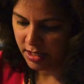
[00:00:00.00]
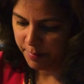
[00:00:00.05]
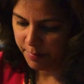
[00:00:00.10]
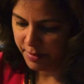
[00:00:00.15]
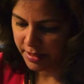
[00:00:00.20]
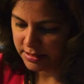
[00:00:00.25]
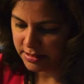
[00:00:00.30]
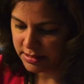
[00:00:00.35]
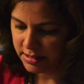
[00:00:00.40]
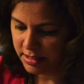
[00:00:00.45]
and
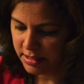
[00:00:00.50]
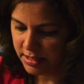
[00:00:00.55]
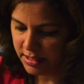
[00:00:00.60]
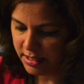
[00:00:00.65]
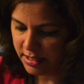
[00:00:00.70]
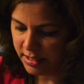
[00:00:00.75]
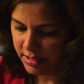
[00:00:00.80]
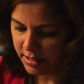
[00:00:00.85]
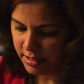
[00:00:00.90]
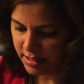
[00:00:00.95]
keep it as
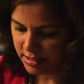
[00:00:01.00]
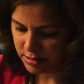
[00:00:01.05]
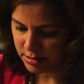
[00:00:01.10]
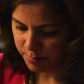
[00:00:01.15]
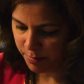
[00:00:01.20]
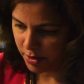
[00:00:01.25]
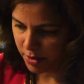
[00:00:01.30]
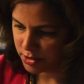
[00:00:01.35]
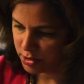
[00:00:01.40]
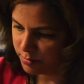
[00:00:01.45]
neat
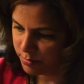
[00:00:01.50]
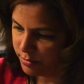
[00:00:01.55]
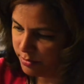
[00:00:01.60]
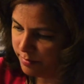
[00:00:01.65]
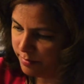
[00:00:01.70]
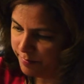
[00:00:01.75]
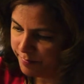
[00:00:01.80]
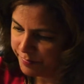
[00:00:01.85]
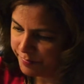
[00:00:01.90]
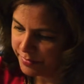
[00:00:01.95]
as
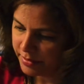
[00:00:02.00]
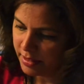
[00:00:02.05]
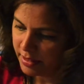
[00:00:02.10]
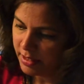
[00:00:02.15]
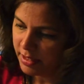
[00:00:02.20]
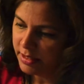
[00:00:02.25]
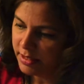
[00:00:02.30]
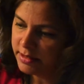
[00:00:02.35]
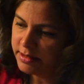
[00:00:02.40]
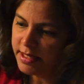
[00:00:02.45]
possible.
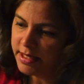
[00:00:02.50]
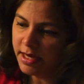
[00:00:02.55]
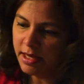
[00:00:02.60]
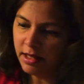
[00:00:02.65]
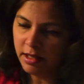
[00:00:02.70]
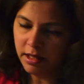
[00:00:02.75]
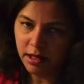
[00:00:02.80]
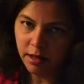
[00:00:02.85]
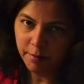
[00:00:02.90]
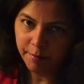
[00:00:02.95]

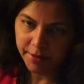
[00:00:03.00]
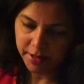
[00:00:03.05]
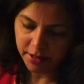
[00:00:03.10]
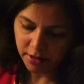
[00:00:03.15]
Take a little